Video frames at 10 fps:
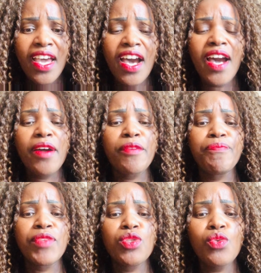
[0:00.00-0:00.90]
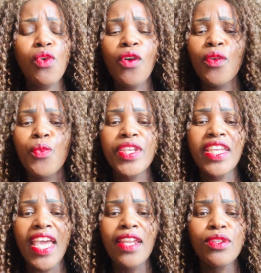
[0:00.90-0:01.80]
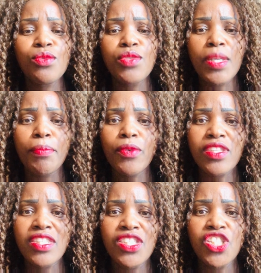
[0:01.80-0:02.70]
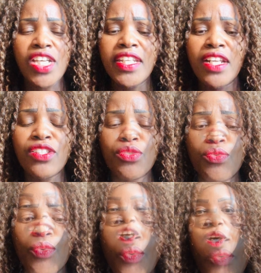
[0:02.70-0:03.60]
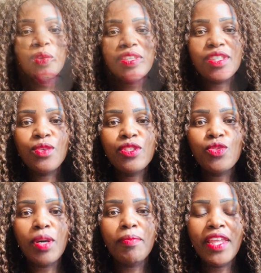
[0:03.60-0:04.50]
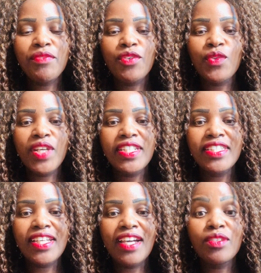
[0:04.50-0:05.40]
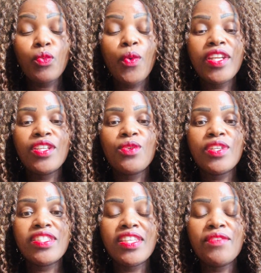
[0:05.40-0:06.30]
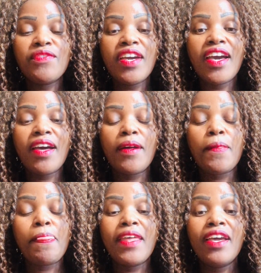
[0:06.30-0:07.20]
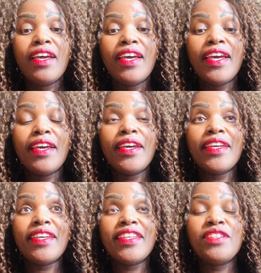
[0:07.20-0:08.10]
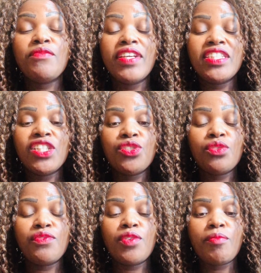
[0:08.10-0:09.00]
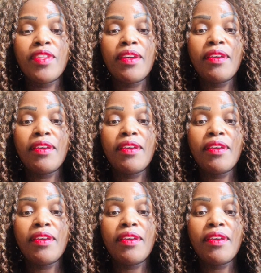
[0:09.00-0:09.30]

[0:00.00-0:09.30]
um, do all we can to support this channel to grow. It's always good to apply for credit card when you receive um, uh, invitation from the